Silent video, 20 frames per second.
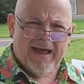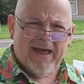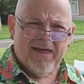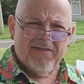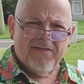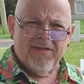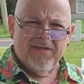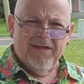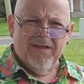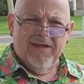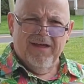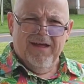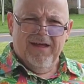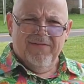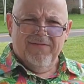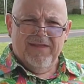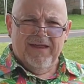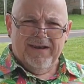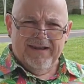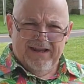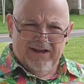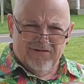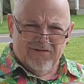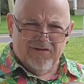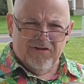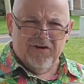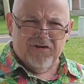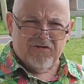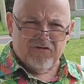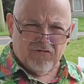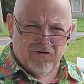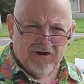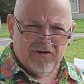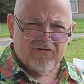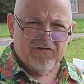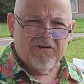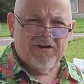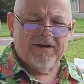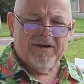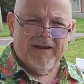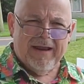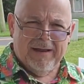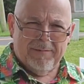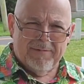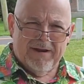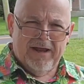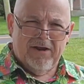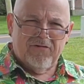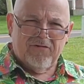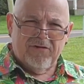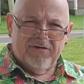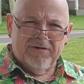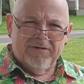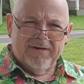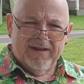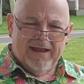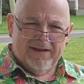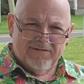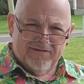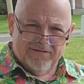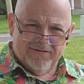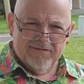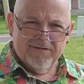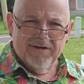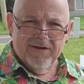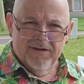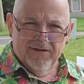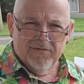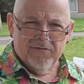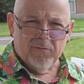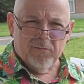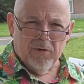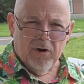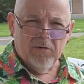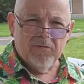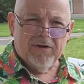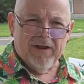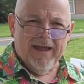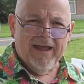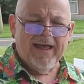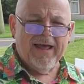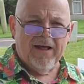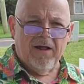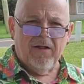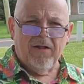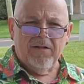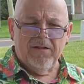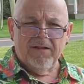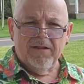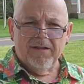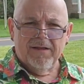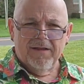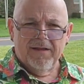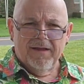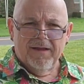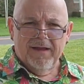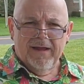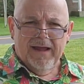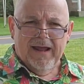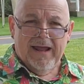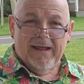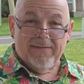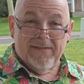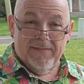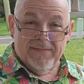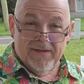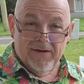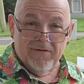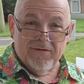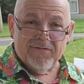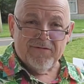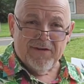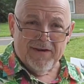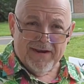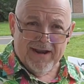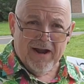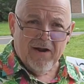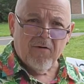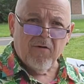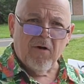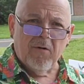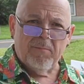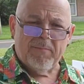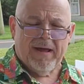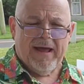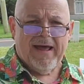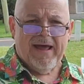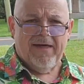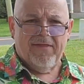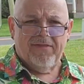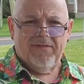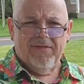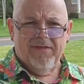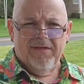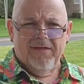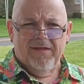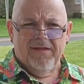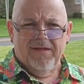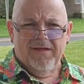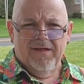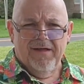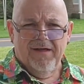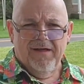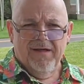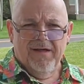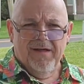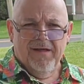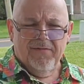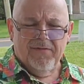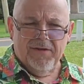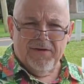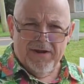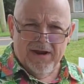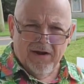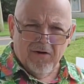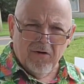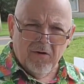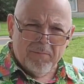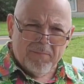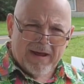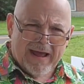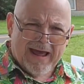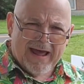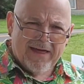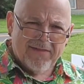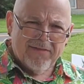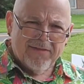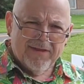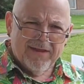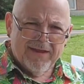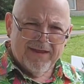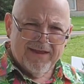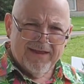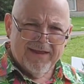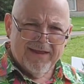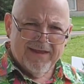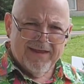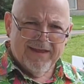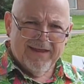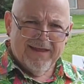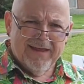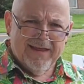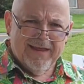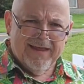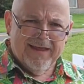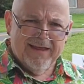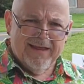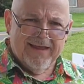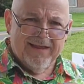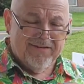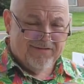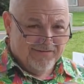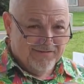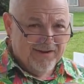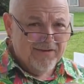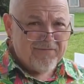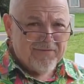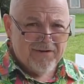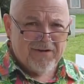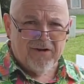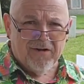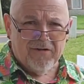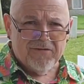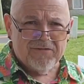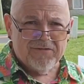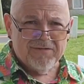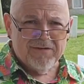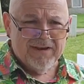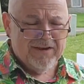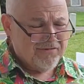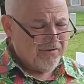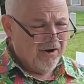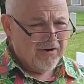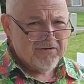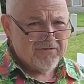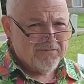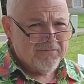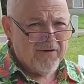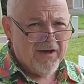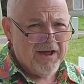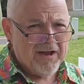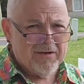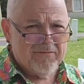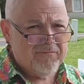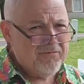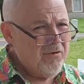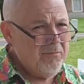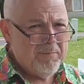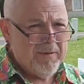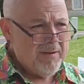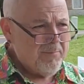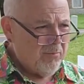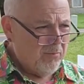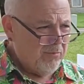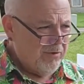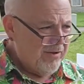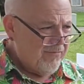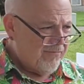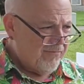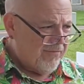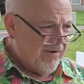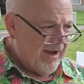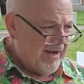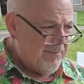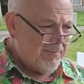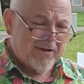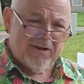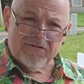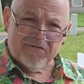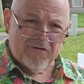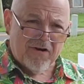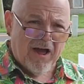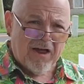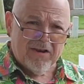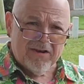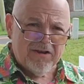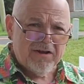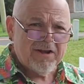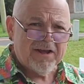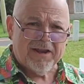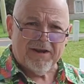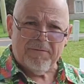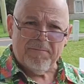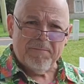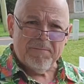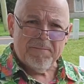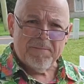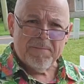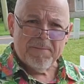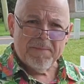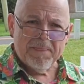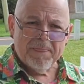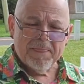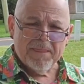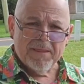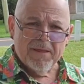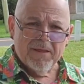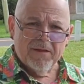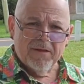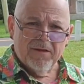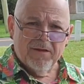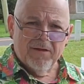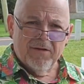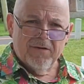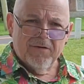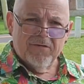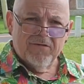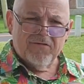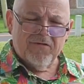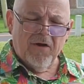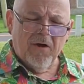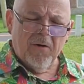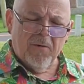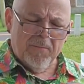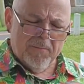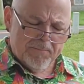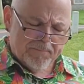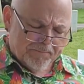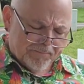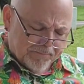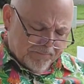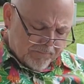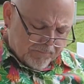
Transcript: path that leads to destruction and damnation, that's the road to hell, and then there's the narrow path. The narrow path is difficult. It's hard to find. Few people will even find it because they're not looking. So,